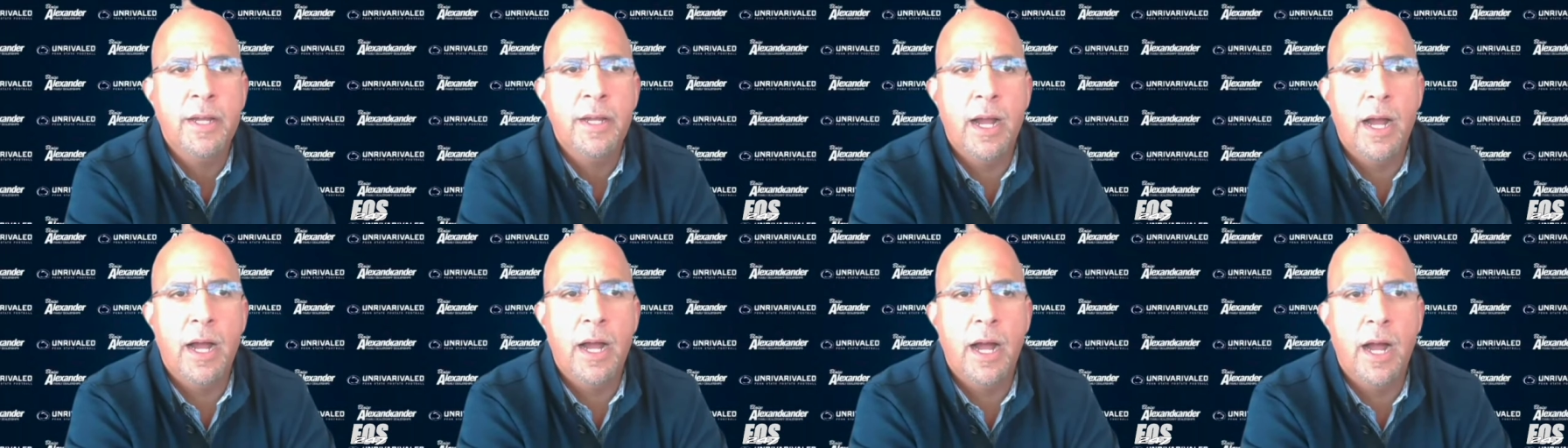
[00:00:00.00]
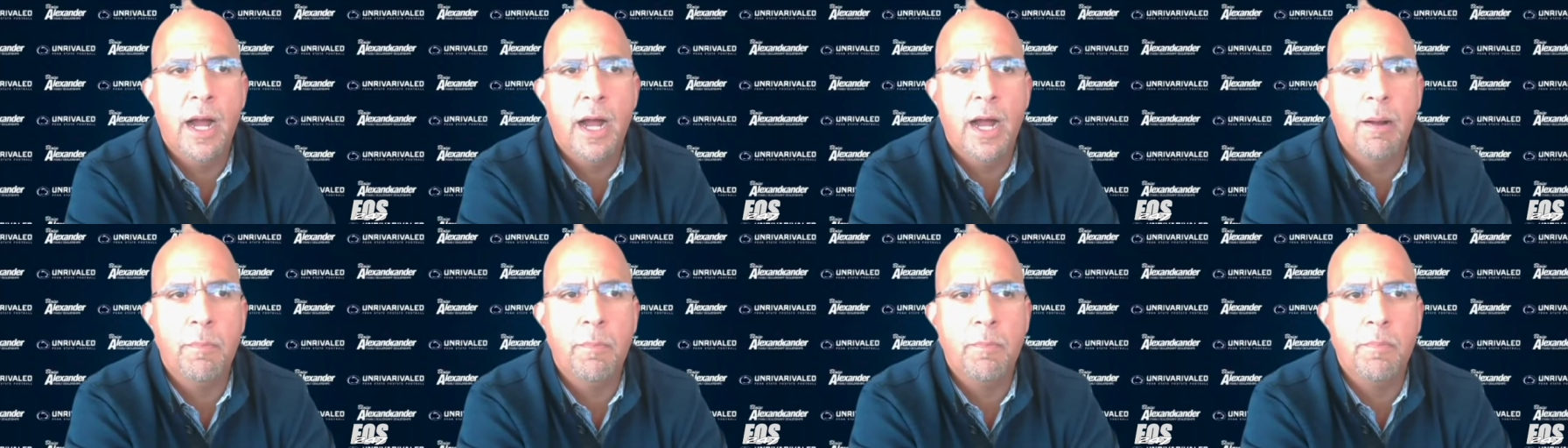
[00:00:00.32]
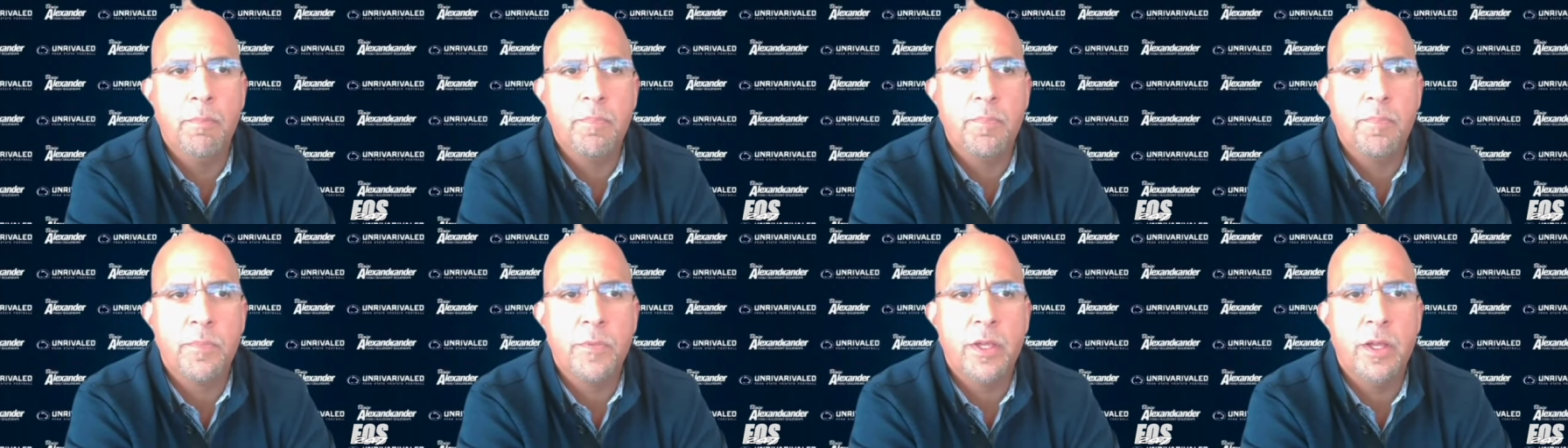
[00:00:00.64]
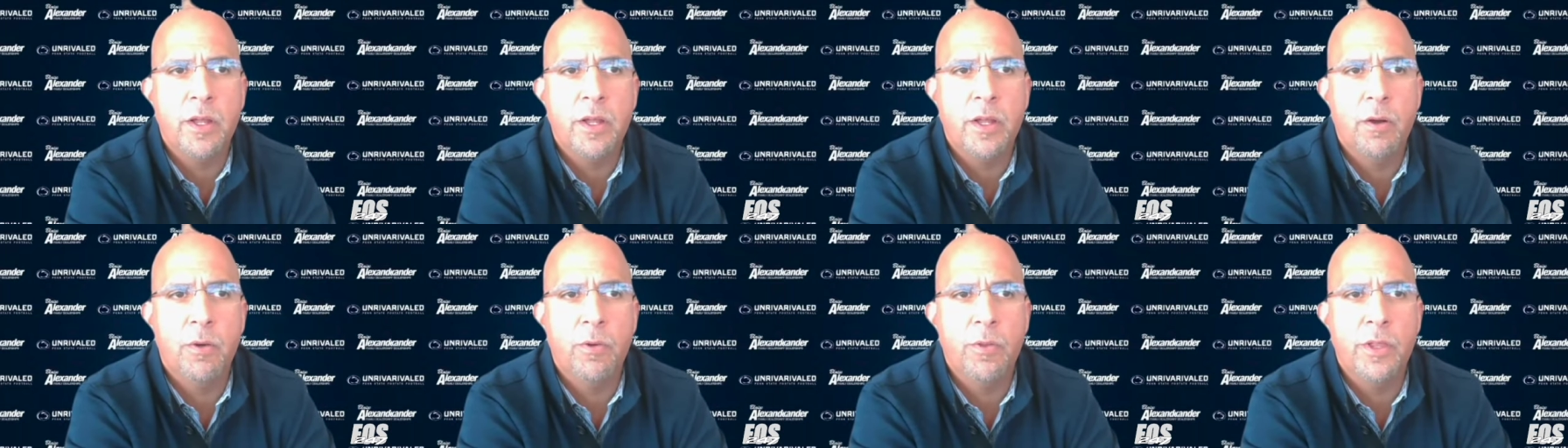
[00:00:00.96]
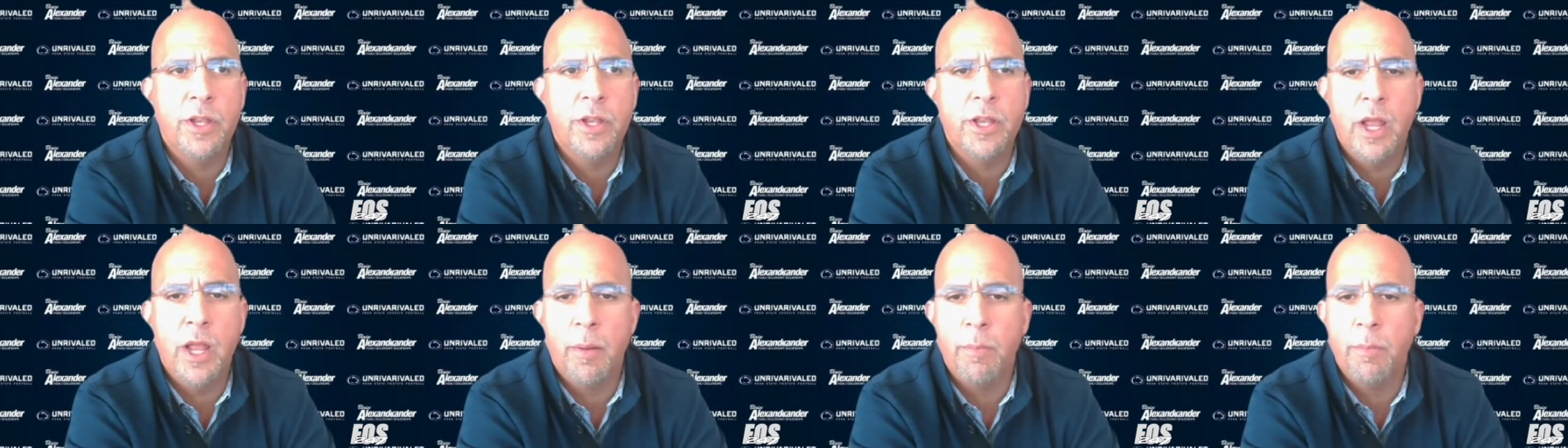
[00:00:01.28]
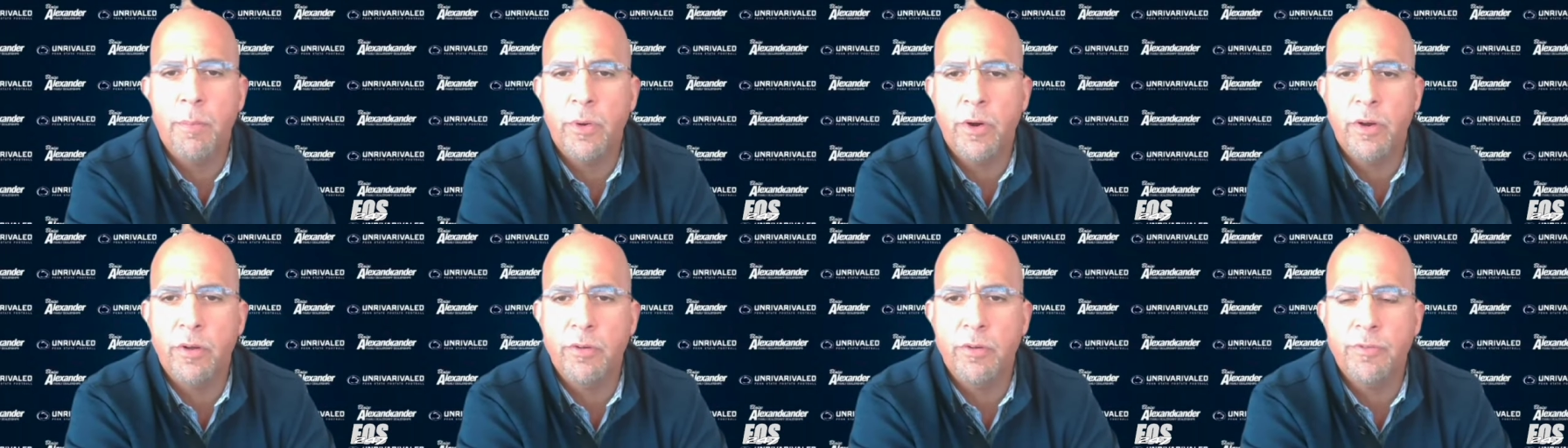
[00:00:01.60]
the
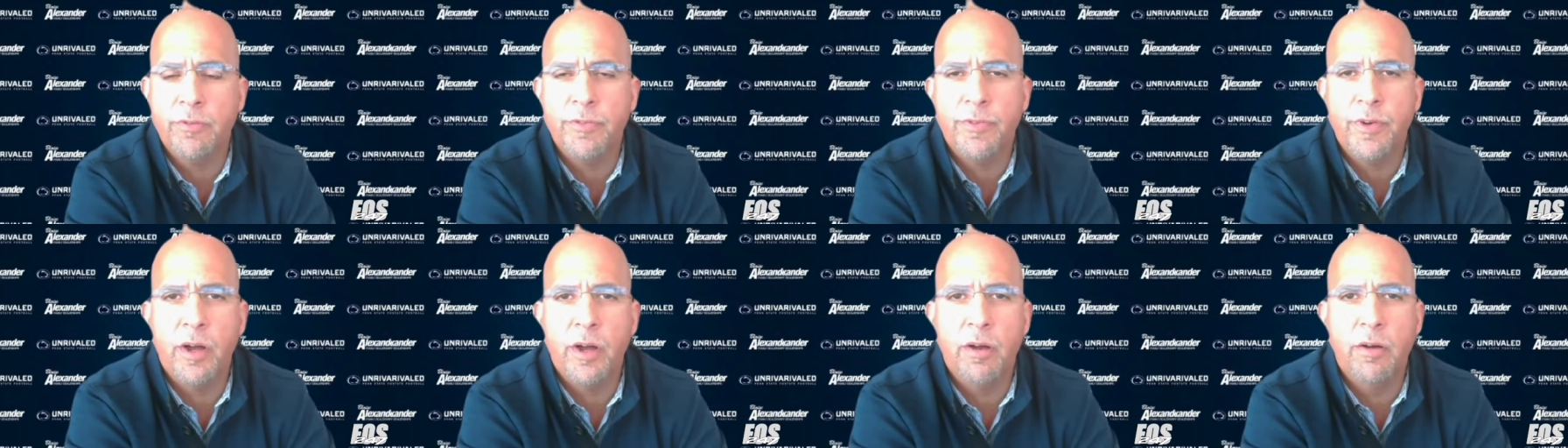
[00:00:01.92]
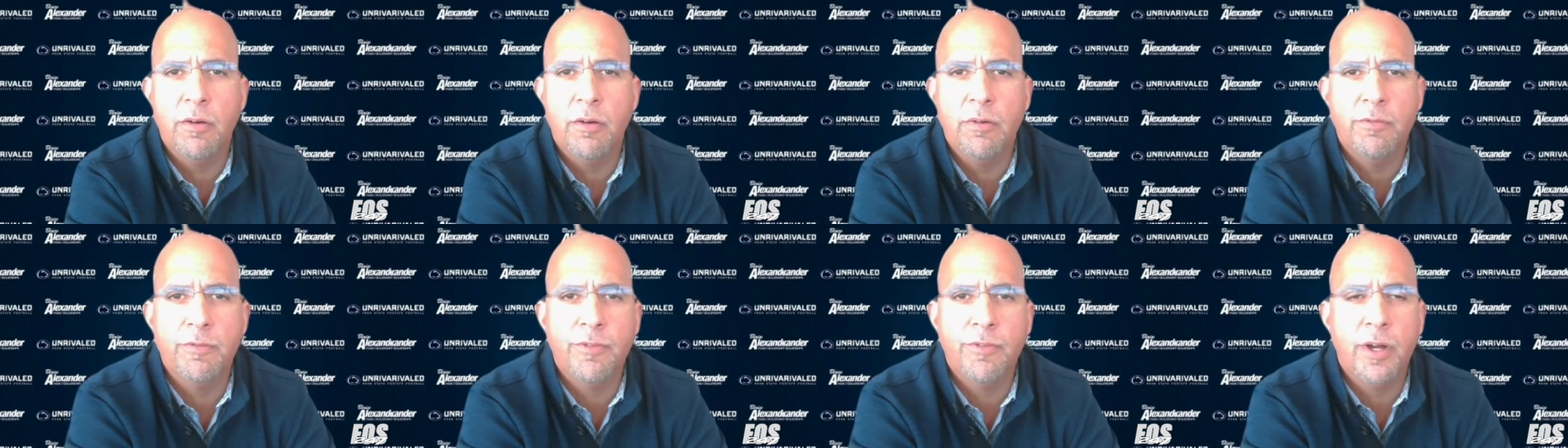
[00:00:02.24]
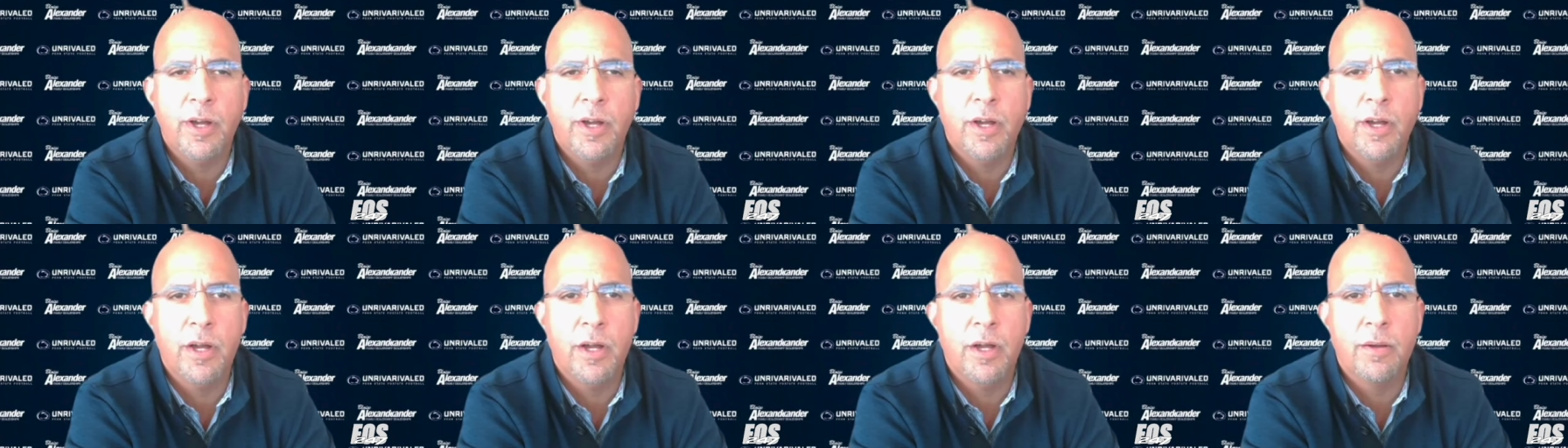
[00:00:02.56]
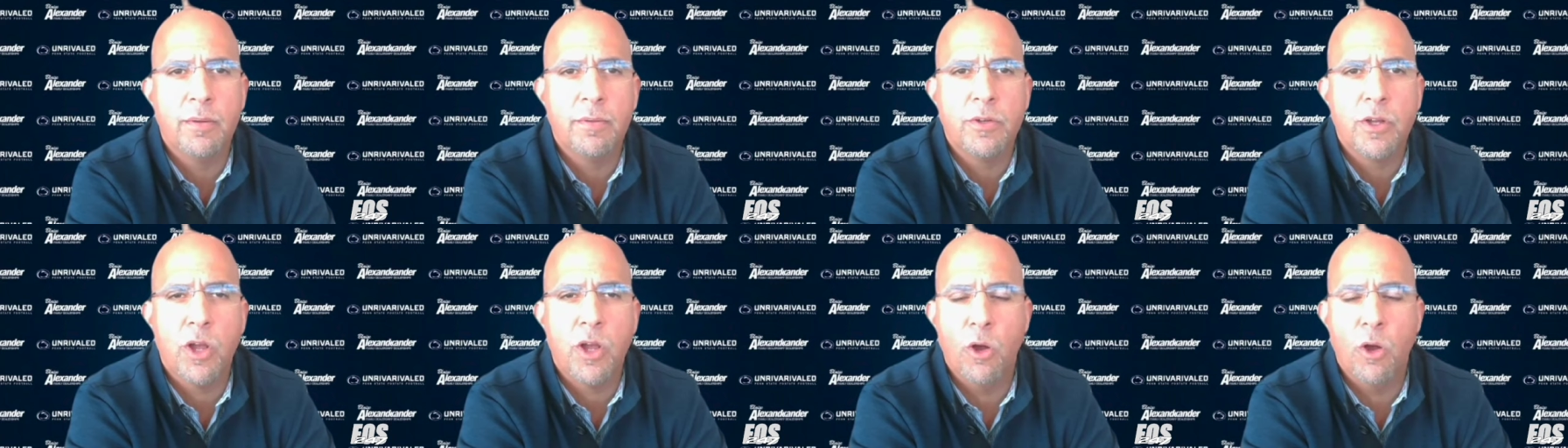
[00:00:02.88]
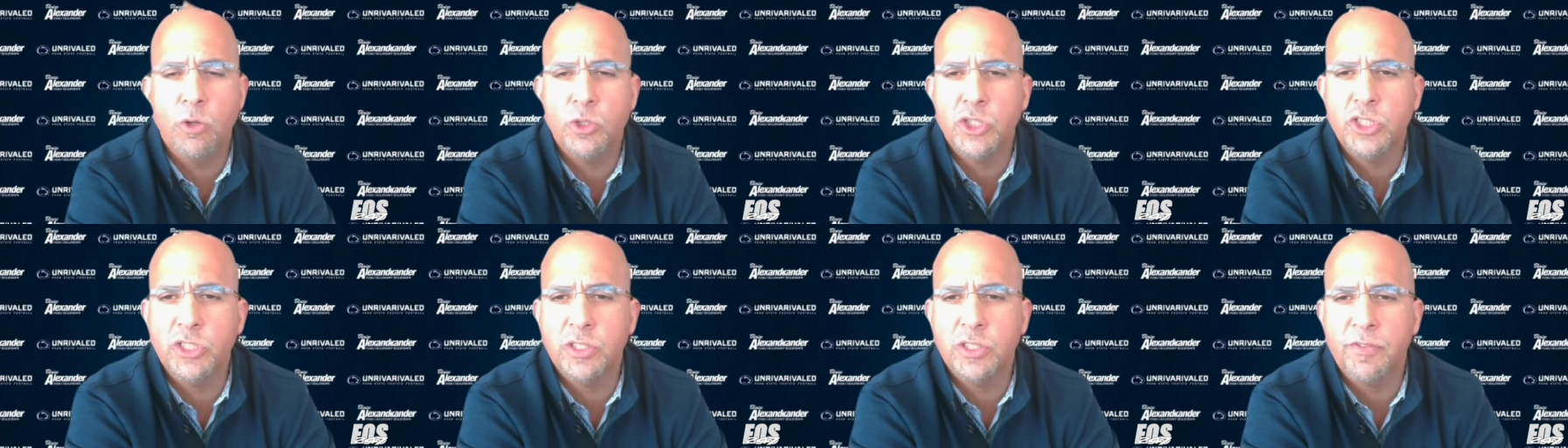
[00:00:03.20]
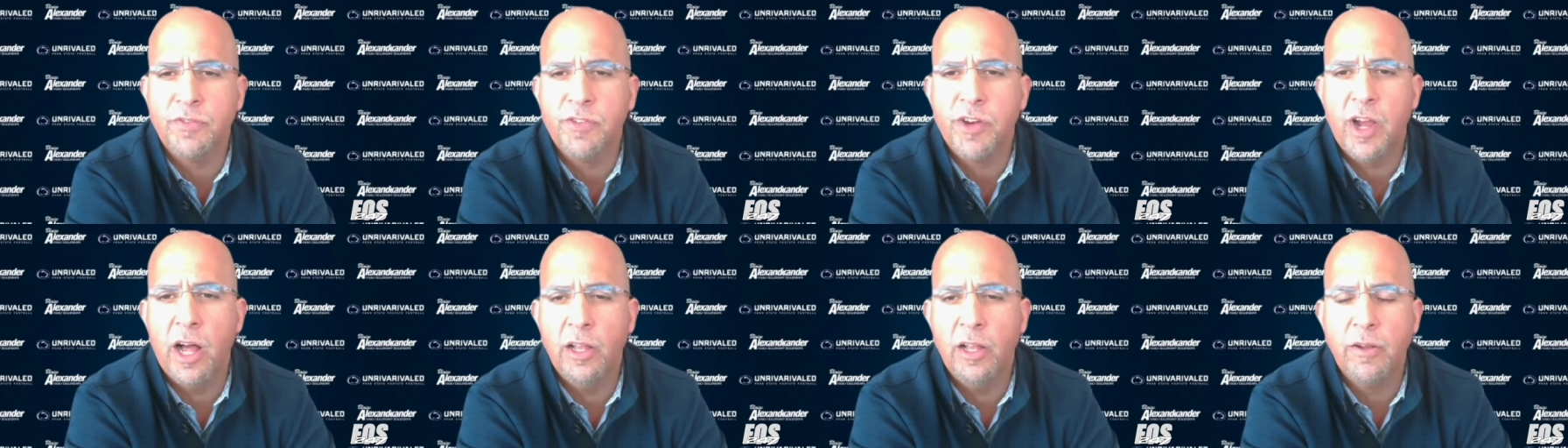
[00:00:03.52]
number of coaches
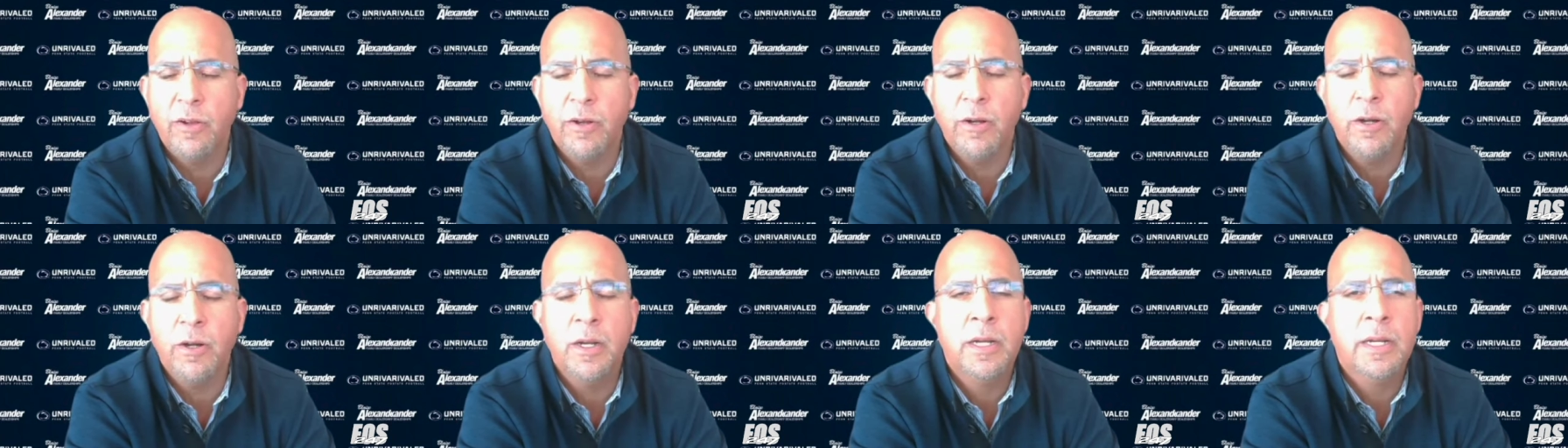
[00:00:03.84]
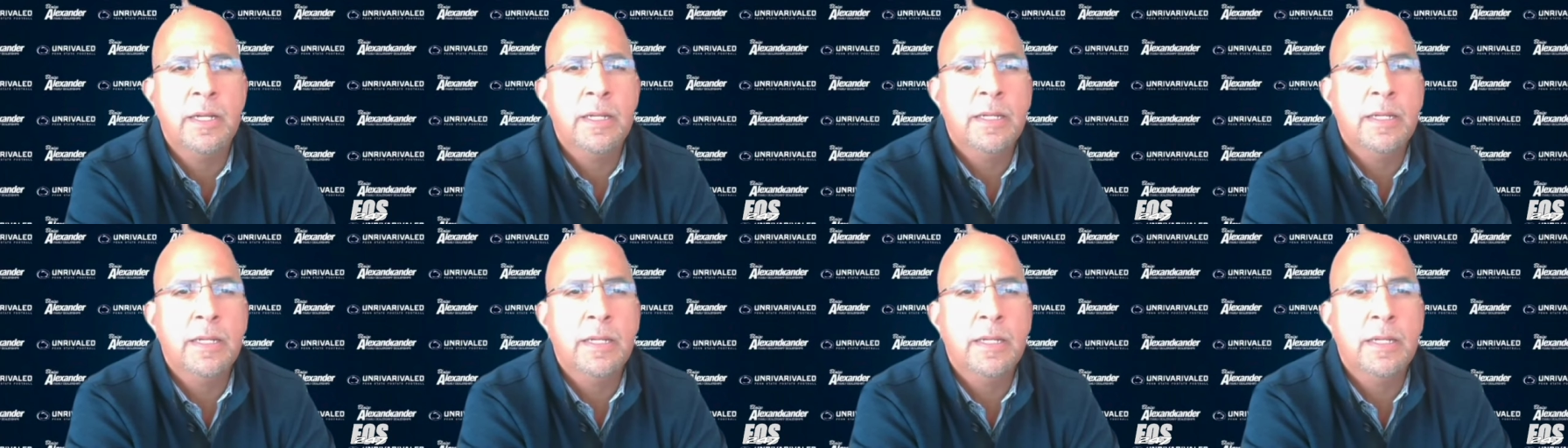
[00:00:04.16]
of color